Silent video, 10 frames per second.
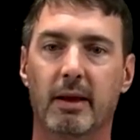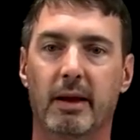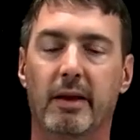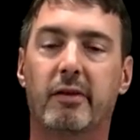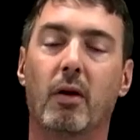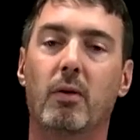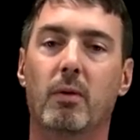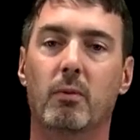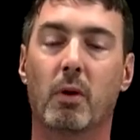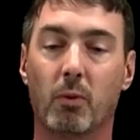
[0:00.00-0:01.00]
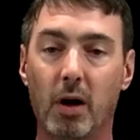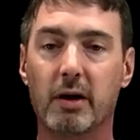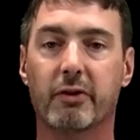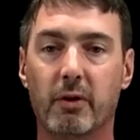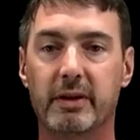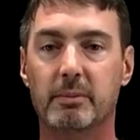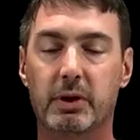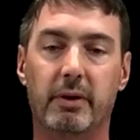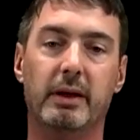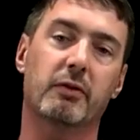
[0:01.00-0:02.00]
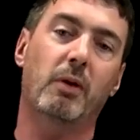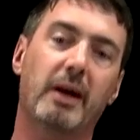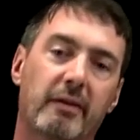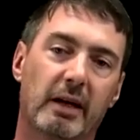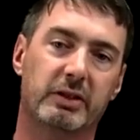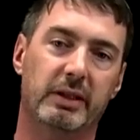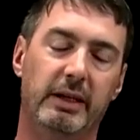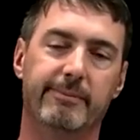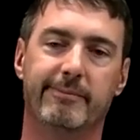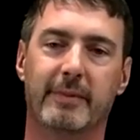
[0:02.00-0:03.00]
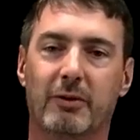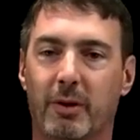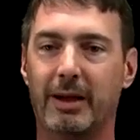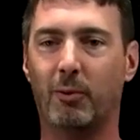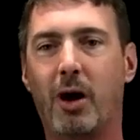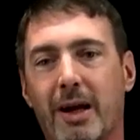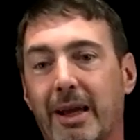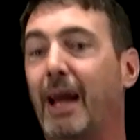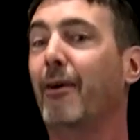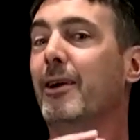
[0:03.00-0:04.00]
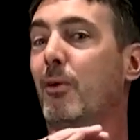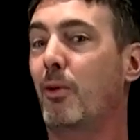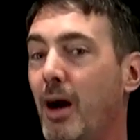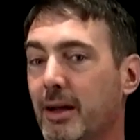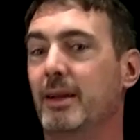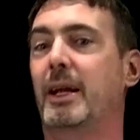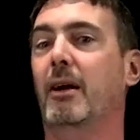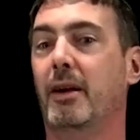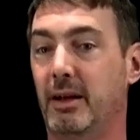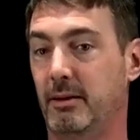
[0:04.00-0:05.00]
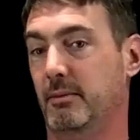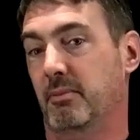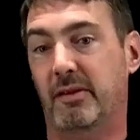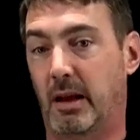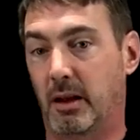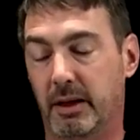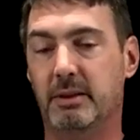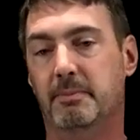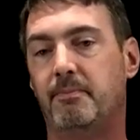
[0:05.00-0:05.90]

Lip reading: And so what rockets will end up doing, because rockets actually is really a rocket carrying a satellite.